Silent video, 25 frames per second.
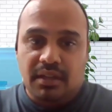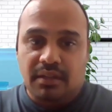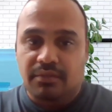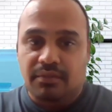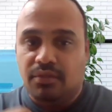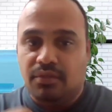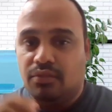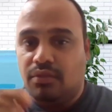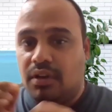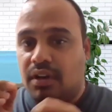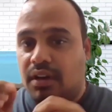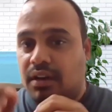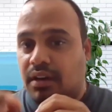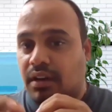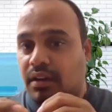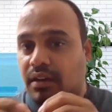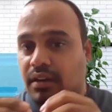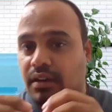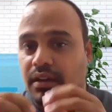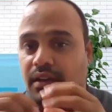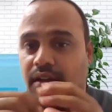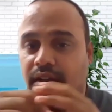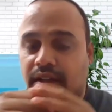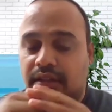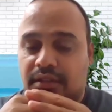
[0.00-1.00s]
If you learn
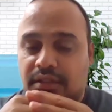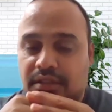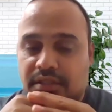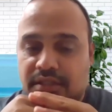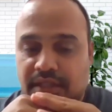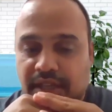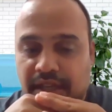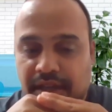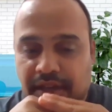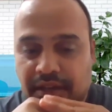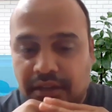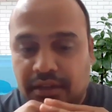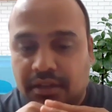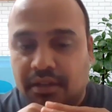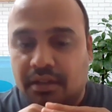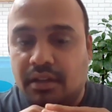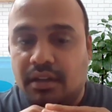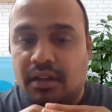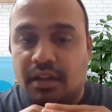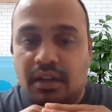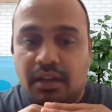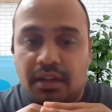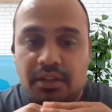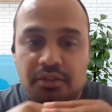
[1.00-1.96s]
uh, this technique, uh,